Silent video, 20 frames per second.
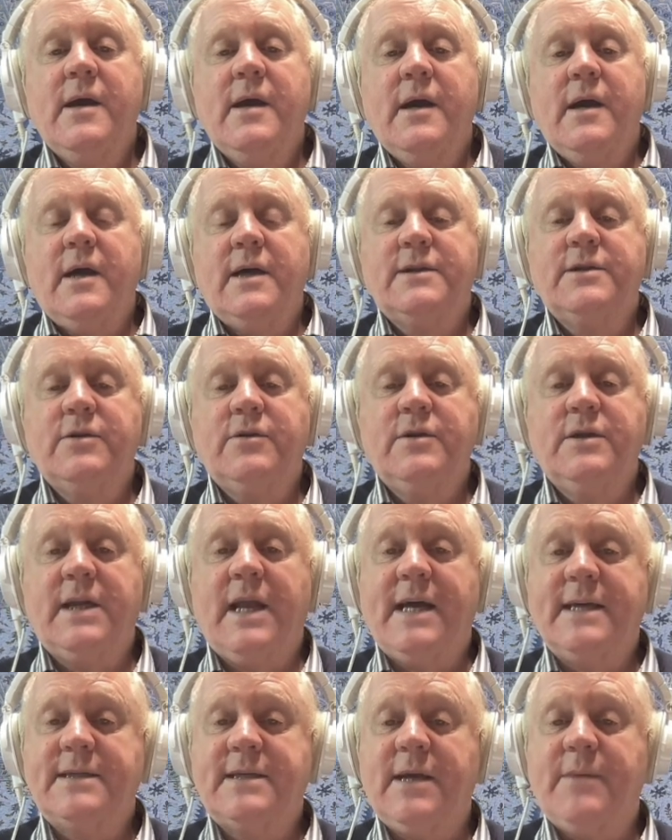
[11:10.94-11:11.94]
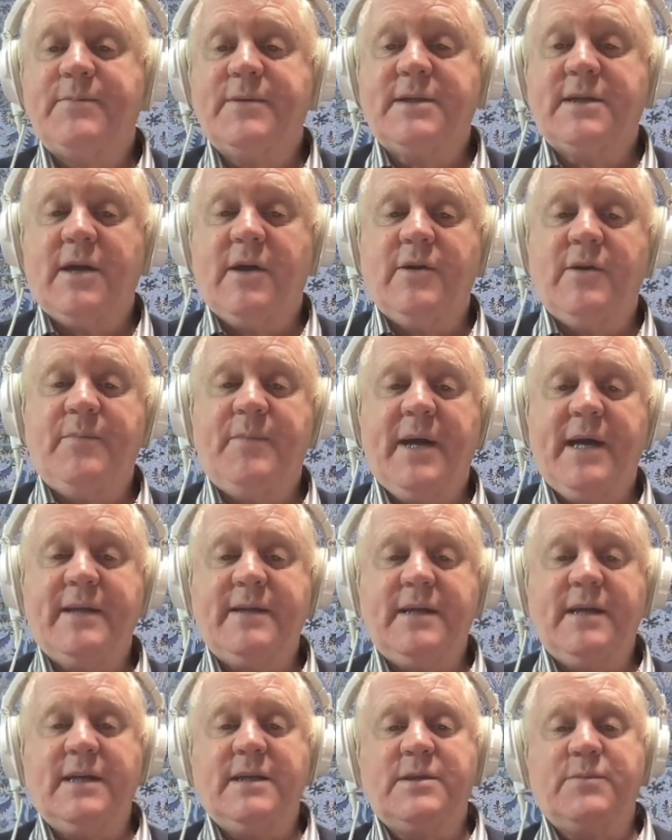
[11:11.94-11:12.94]
I talked last episode about
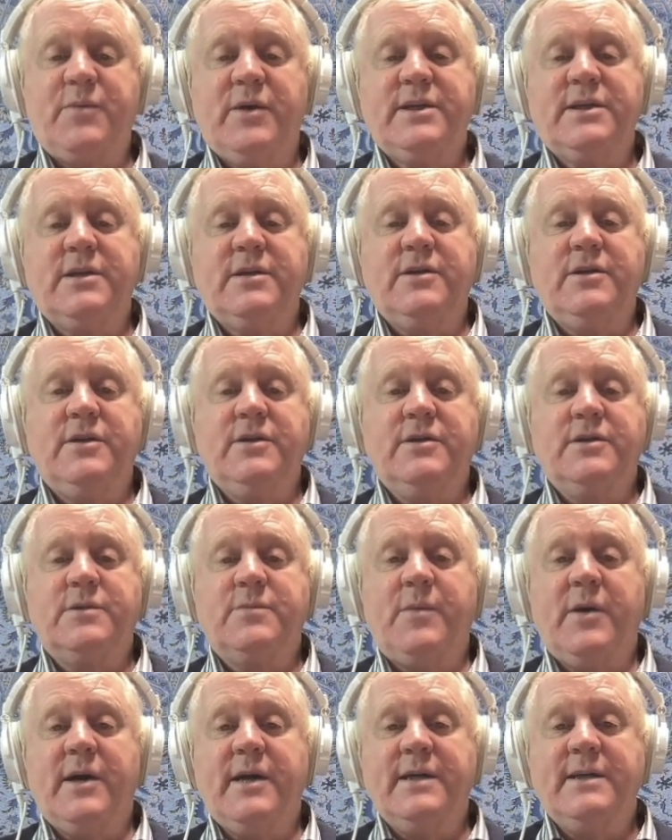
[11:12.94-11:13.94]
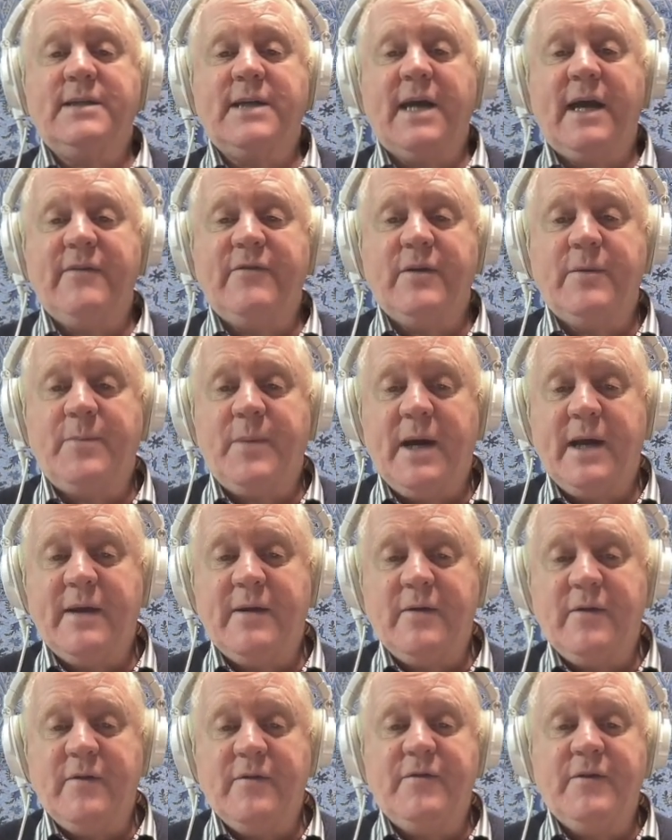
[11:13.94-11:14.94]
the expression used by David Butt
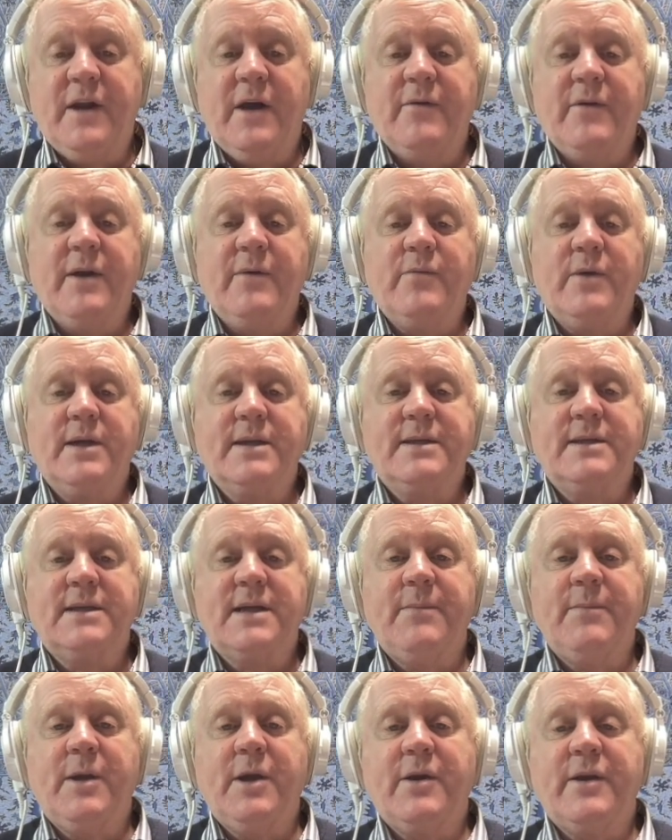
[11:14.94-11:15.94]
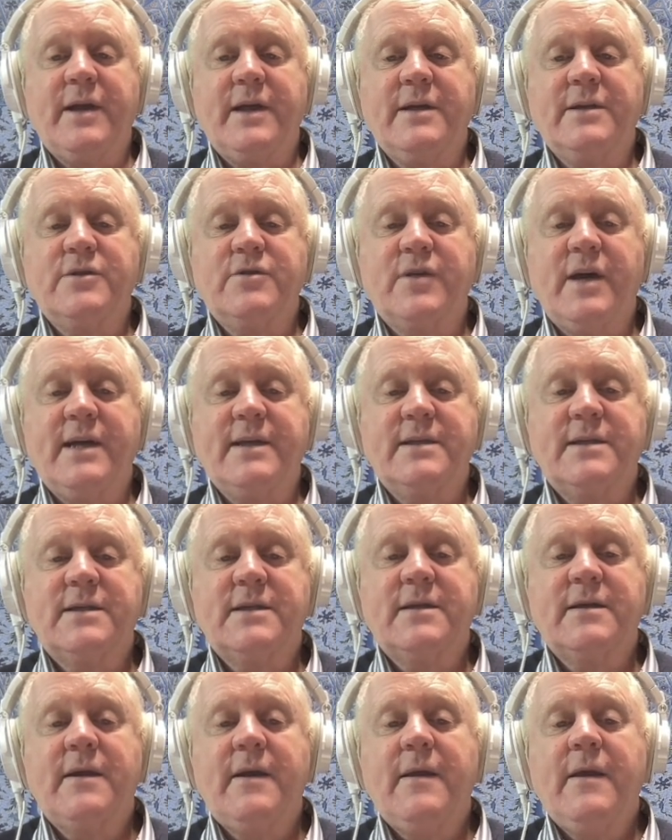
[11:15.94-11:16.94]
of knowing one's semiotic
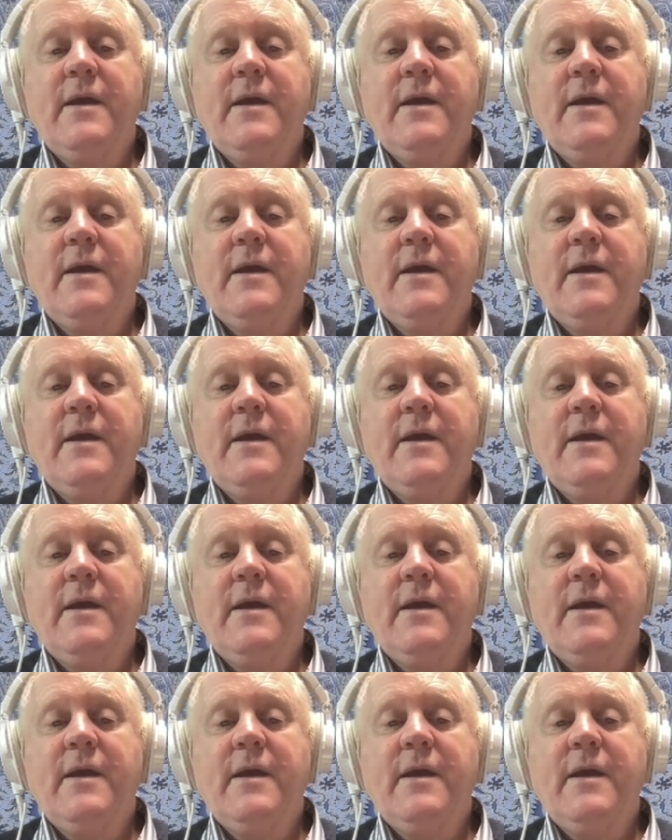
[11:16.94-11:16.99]
address,